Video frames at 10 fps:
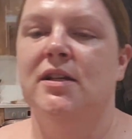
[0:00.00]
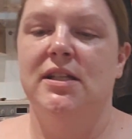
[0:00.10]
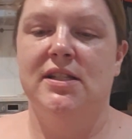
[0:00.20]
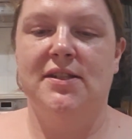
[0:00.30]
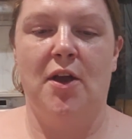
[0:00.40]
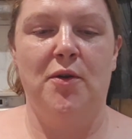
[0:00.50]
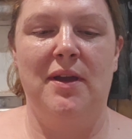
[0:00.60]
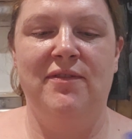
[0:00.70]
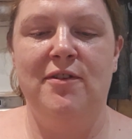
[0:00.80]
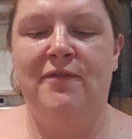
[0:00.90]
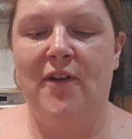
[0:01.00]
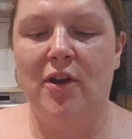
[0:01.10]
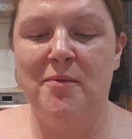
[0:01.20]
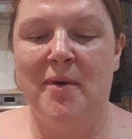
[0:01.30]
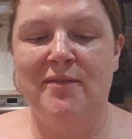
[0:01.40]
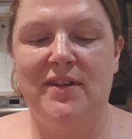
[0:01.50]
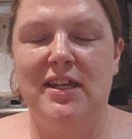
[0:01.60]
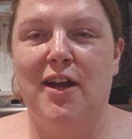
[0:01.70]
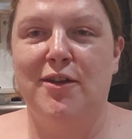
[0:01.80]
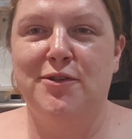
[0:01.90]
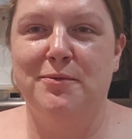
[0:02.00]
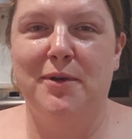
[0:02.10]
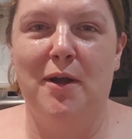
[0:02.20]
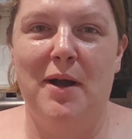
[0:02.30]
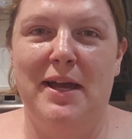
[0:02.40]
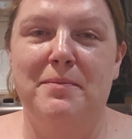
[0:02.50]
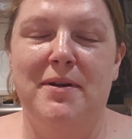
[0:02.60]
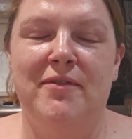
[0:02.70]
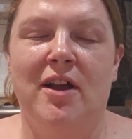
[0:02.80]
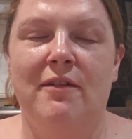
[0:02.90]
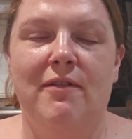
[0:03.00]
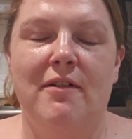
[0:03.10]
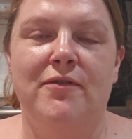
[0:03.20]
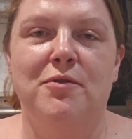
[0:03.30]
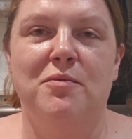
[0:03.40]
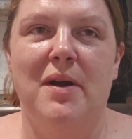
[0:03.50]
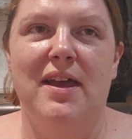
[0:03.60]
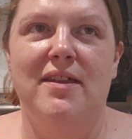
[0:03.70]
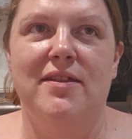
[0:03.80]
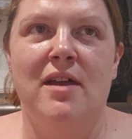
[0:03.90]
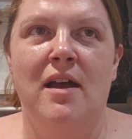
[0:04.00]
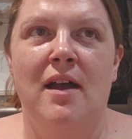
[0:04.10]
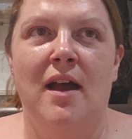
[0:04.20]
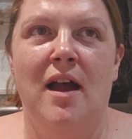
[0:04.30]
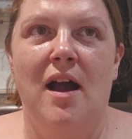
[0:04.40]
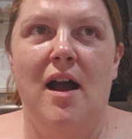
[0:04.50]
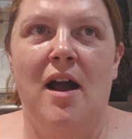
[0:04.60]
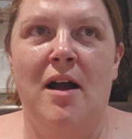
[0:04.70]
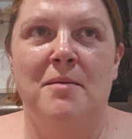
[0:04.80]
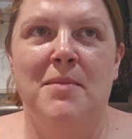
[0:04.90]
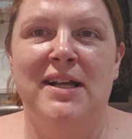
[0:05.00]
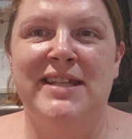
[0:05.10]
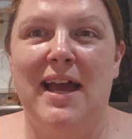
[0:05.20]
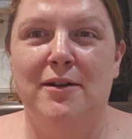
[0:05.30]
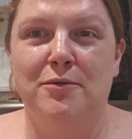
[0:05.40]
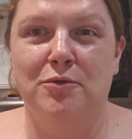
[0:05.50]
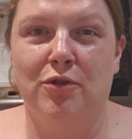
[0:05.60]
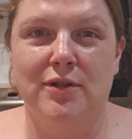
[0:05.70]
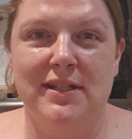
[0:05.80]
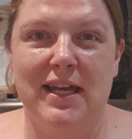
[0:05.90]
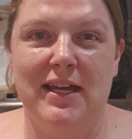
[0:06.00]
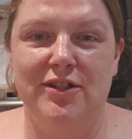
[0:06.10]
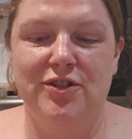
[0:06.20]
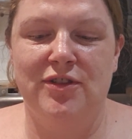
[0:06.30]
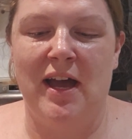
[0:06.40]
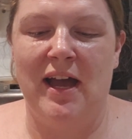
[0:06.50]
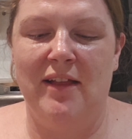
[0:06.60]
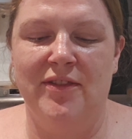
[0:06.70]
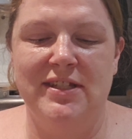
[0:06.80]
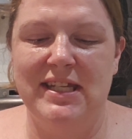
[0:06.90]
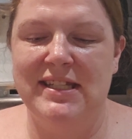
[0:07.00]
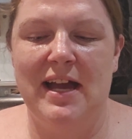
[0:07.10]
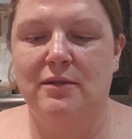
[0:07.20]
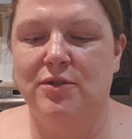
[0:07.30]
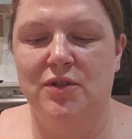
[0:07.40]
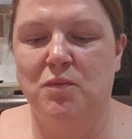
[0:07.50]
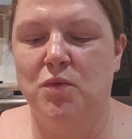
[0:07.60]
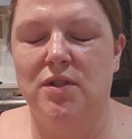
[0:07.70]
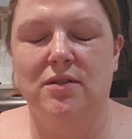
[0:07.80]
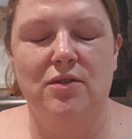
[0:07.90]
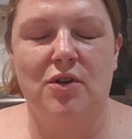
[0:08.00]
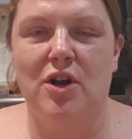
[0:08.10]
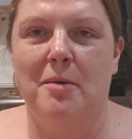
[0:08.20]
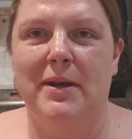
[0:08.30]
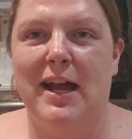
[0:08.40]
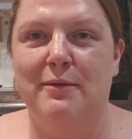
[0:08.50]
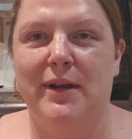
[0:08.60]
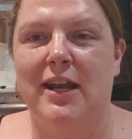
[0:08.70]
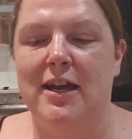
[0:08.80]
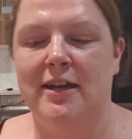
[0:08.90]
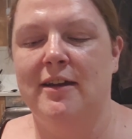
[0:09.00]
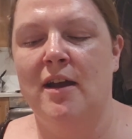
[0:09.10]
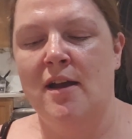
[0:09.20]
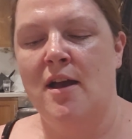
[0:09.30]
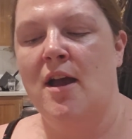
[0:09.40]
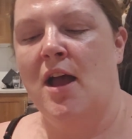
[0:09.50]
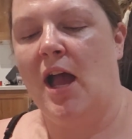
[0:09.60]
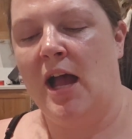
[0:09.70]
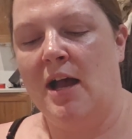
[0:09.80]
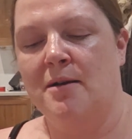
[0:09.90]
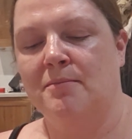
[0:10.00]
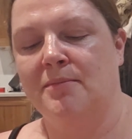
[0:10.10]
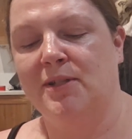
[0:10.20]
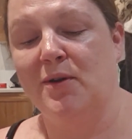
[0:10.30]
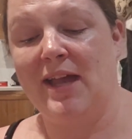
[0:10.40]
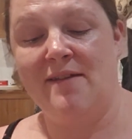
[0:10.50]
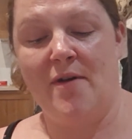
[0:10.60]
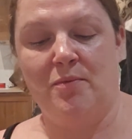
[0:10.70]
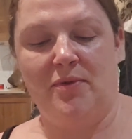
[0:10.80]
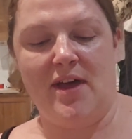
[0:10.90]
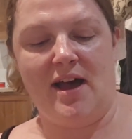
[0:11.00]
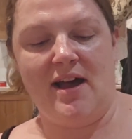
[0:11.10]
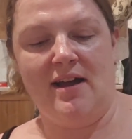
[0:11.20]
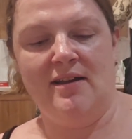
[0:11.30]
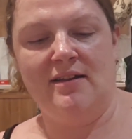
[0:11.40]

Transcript: So if you follow my videos, you'll know I had a bit of a kerfuffle with a tangled cross stitch, that the detail just was not coming out in it. So I gave up with that.